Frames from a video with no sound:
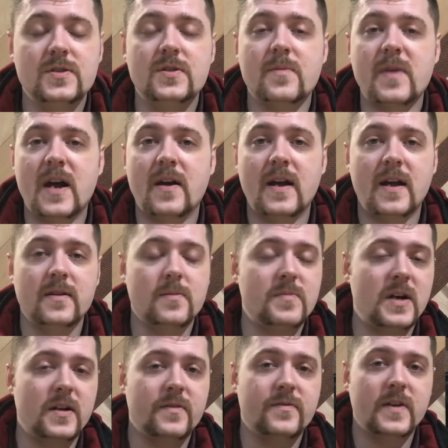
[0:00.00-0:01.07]
about how to
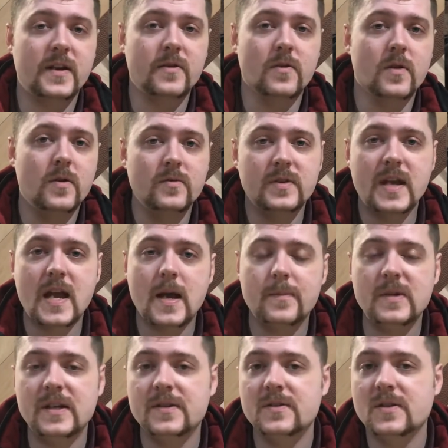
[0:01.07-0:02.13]
modify your own
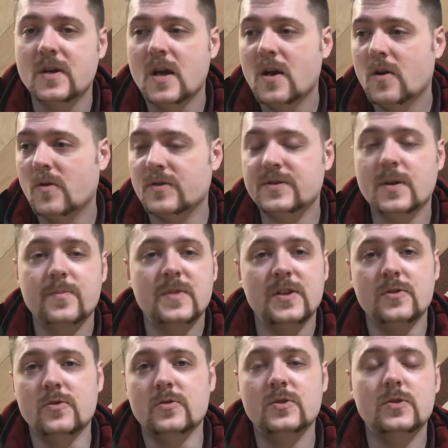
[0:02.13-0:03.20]
cabinets or something
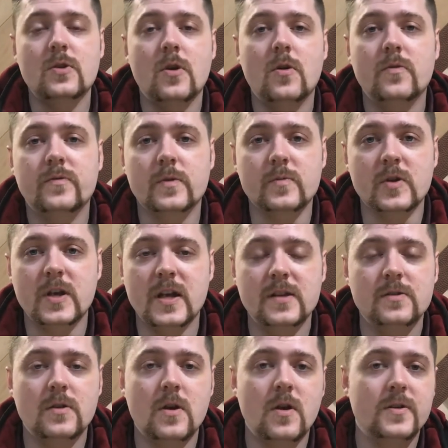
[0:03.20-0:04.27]
you stole from your
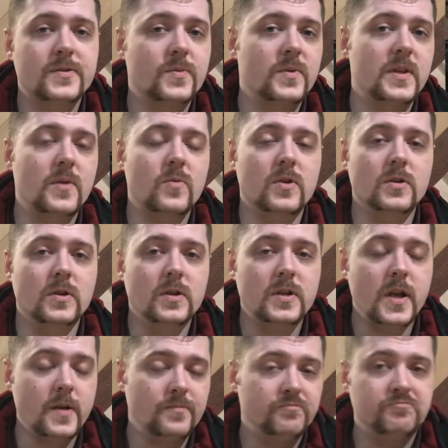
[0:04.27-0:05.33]
in-laws when they weren't
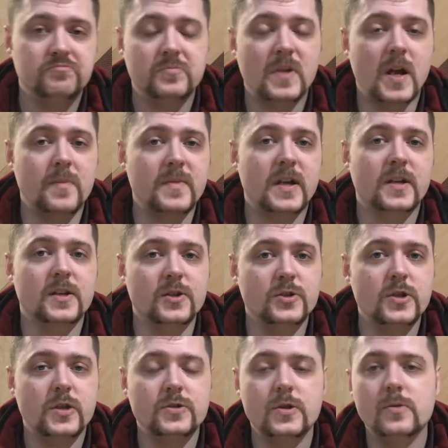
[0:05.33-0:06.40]
looking, I'm not going to
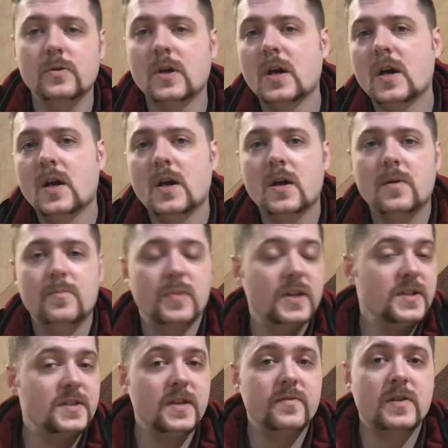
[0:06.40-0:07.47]
judge you.
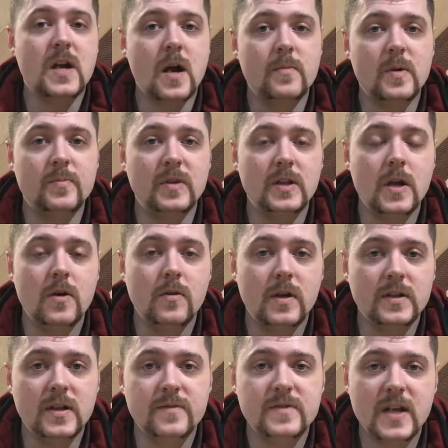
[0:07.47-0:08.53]
Please leave a comment below.
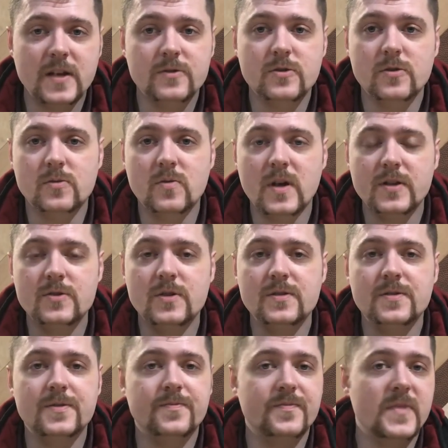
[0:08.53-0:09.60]
I'd love to answer your
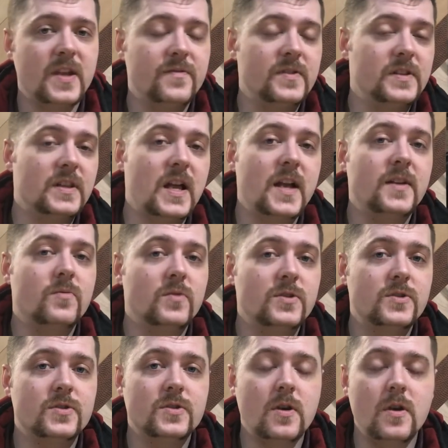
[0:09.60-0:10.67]
questions. If you like what
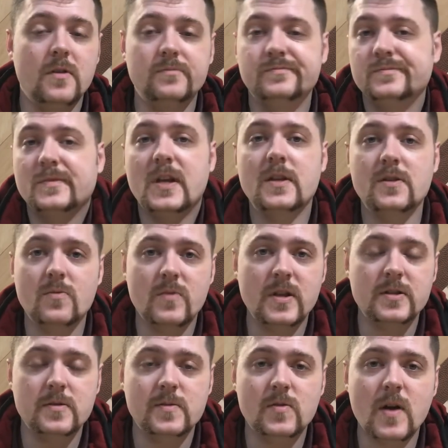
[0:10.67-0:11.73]
you saw, hit the red
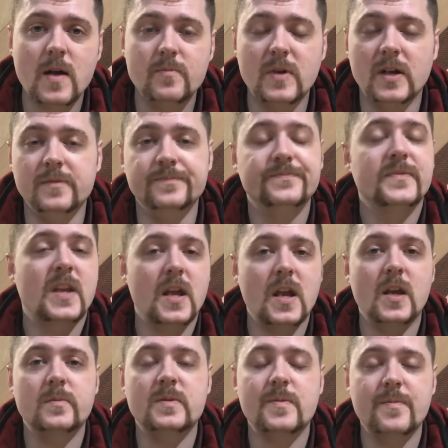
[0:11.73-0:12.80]
subscribe button. It
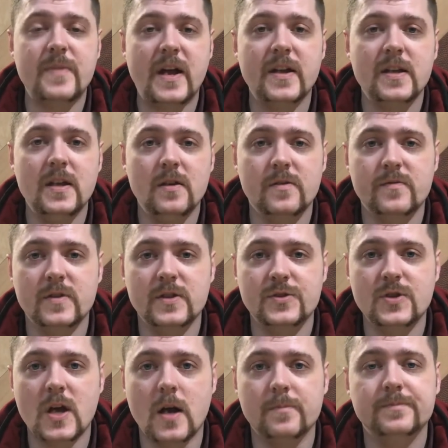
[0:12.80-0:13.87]
helps me buy a heater for the
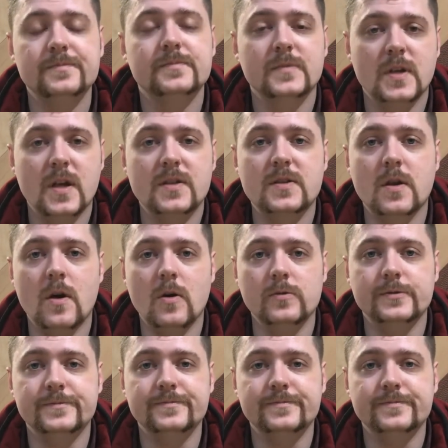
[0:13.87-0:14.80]
shop. It's cold.